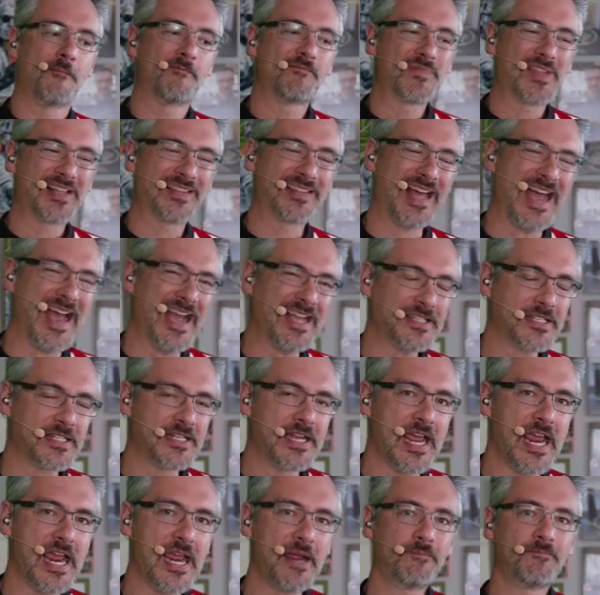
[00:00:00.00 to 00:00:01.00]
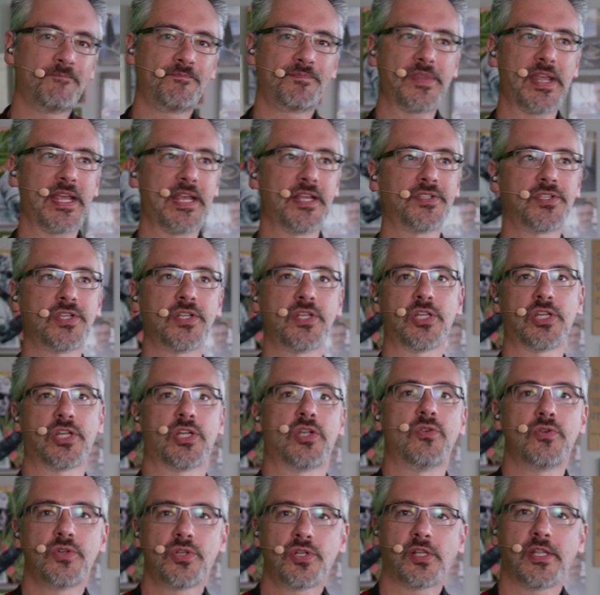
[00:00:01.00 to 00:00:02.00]
Last name isn't
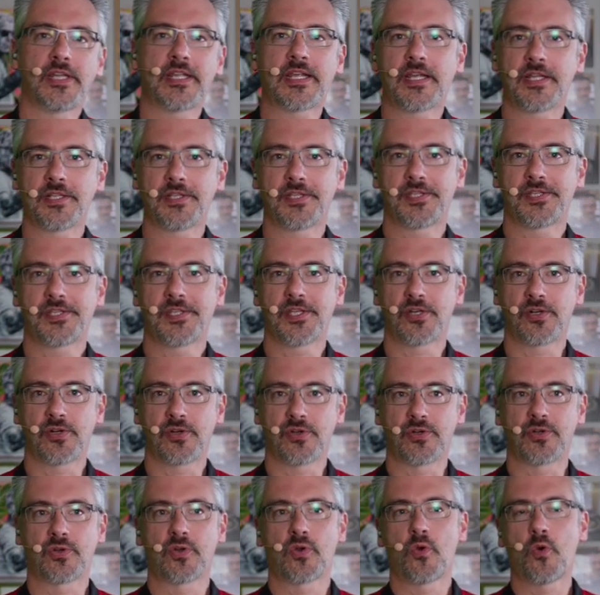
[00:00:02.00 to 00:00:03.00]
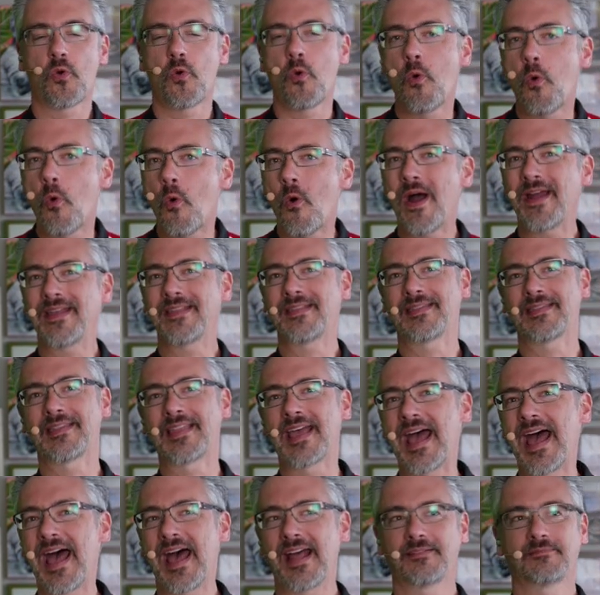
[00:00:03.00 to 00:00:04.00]
usually considered quite
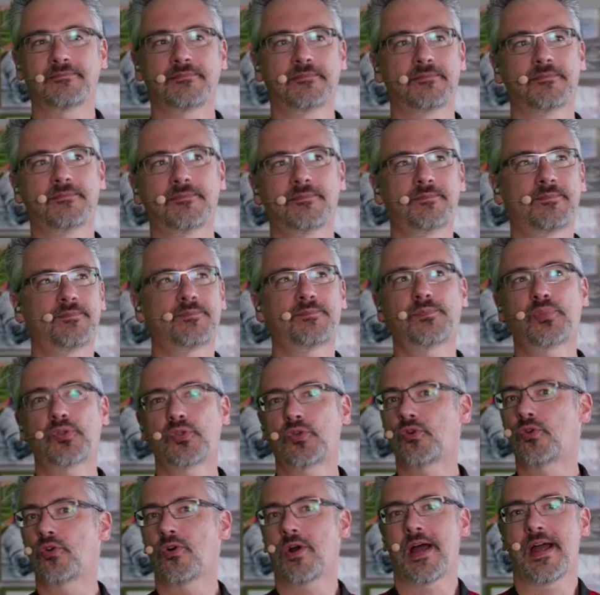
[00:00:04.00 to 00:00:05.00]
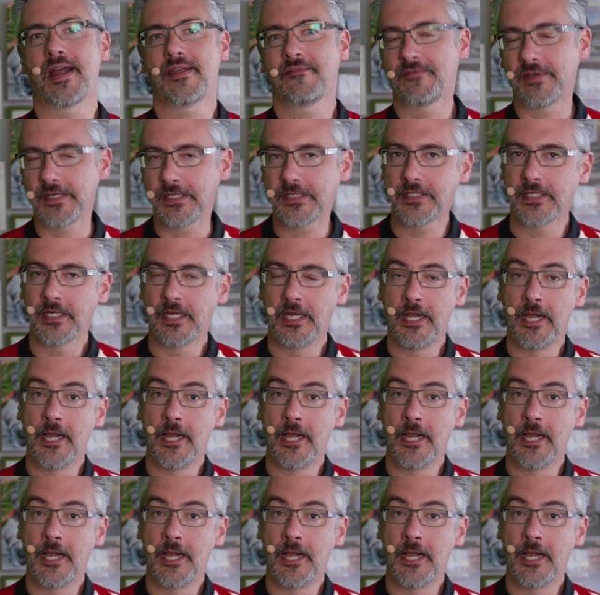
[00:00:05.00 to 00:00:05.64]
that private.